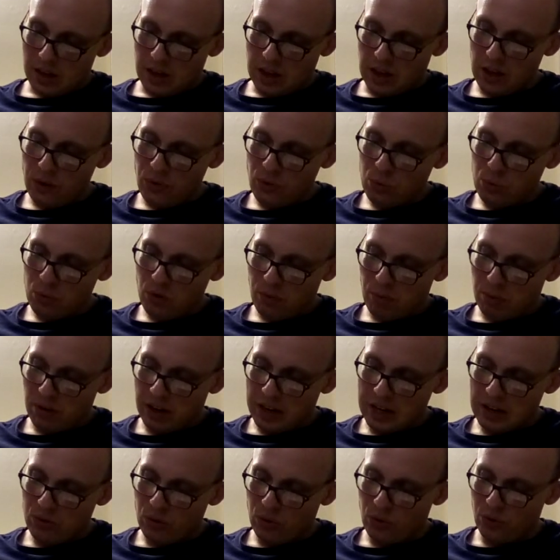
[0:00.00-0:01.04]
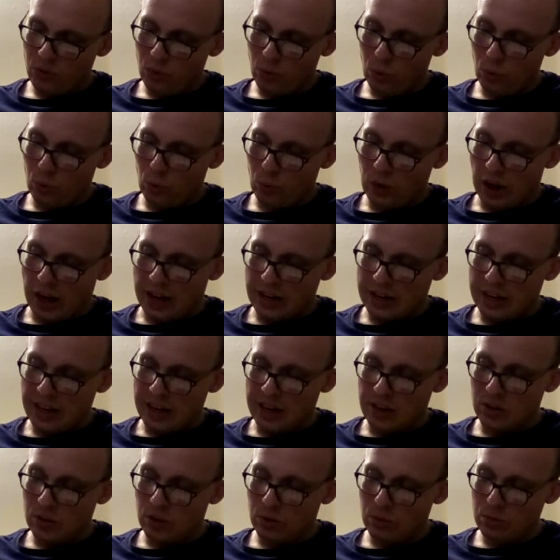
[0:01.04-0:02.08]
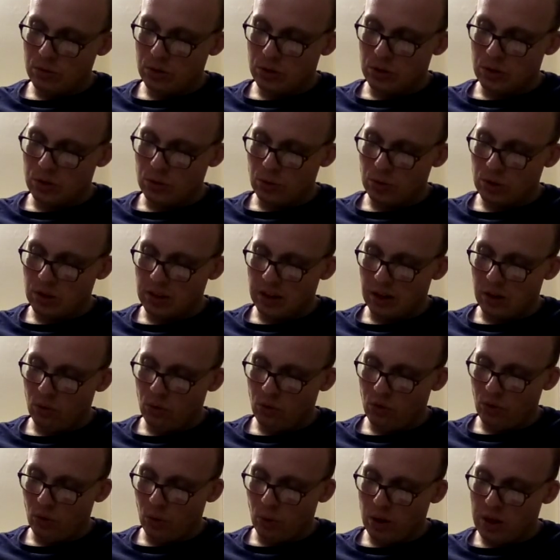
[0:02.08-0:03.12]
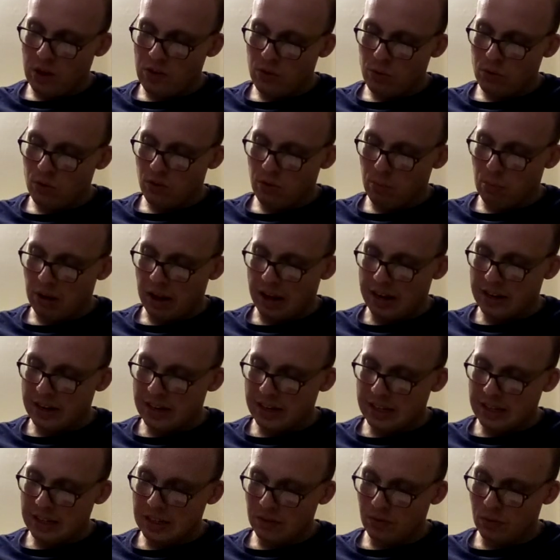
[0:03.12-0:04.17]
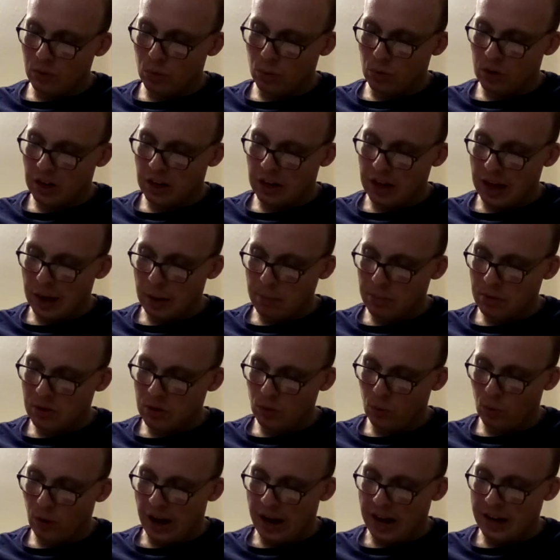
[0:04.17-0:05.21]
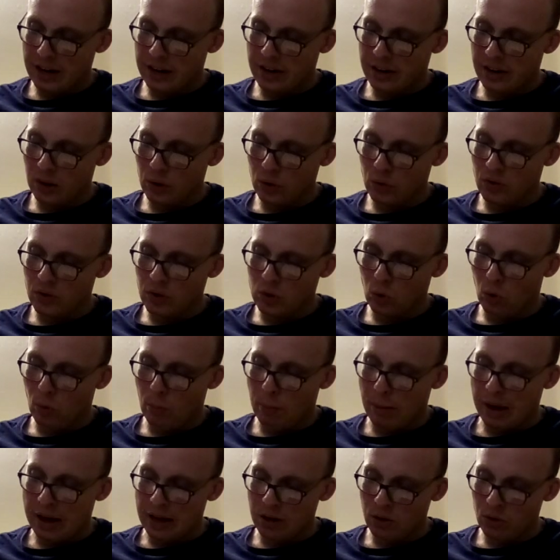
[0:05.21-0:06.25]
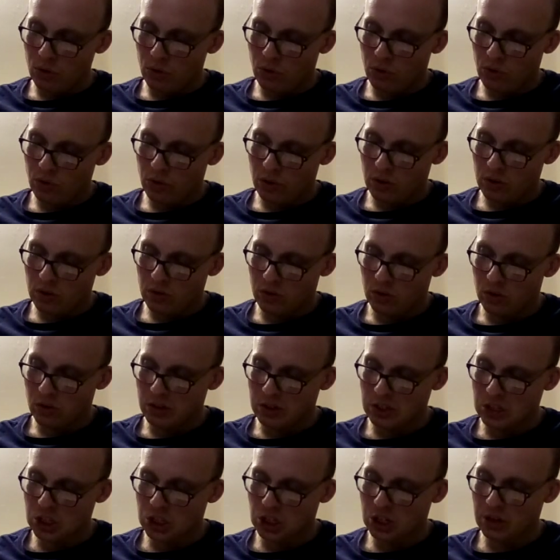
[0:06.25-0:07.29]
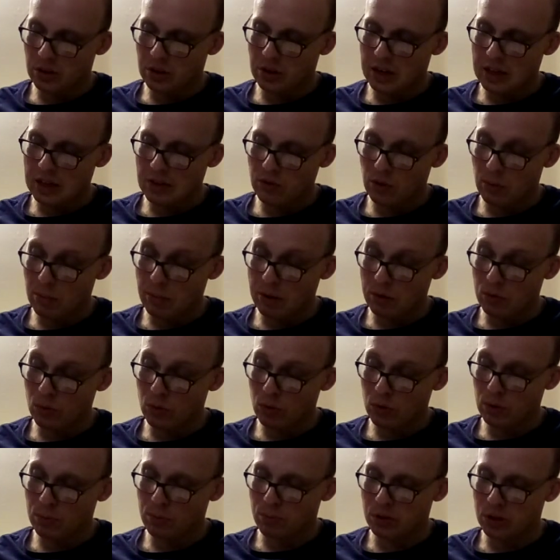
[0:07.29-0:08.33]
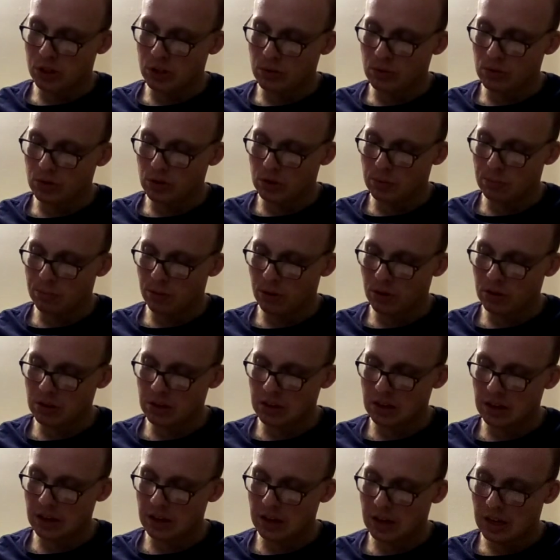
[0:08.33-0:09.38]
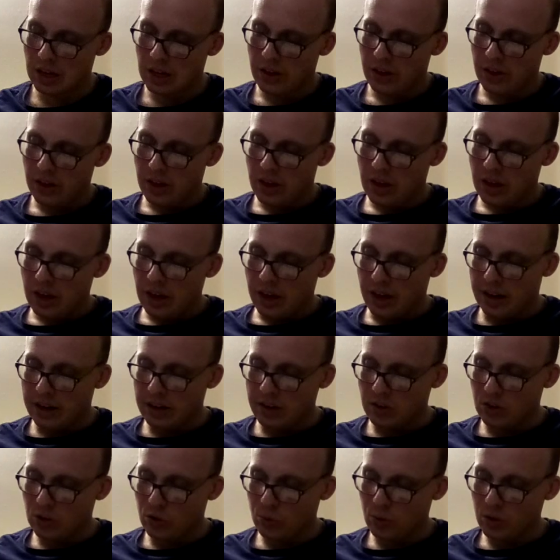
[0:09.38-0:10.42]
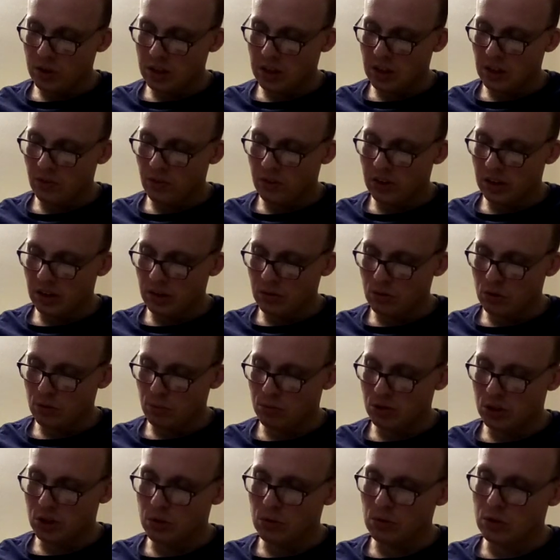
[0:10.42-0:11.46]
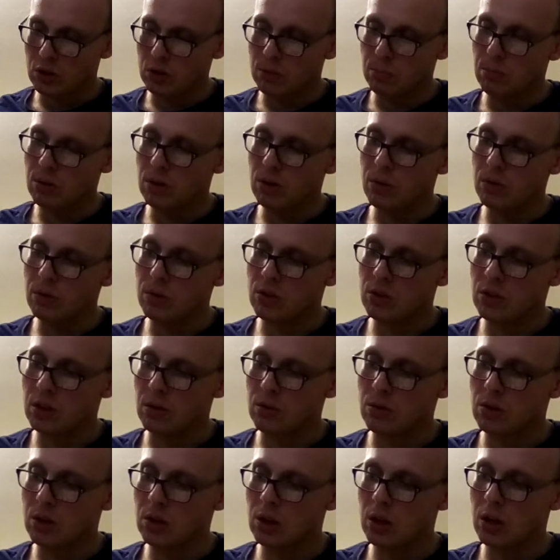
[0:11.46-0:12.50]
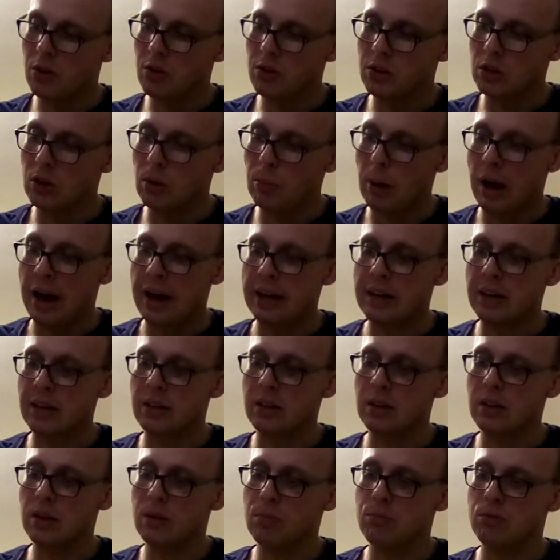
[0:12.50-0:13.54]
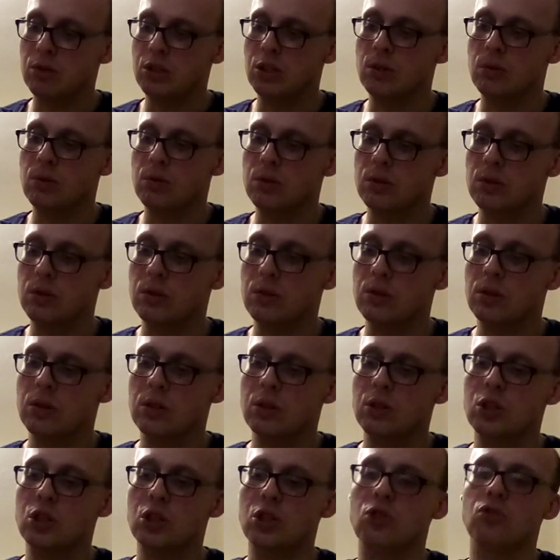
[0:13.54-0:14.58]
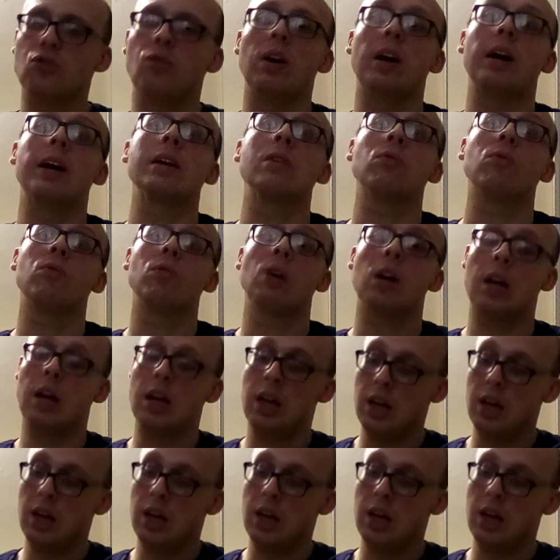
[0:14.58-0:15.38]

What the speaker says: If you have played the fool and exalted yourself, or if you have planned evil, clap your hand over your mouth. For as churning the milk produces butter, and as twisting the nose produces blood, so stirring up anger produces strife.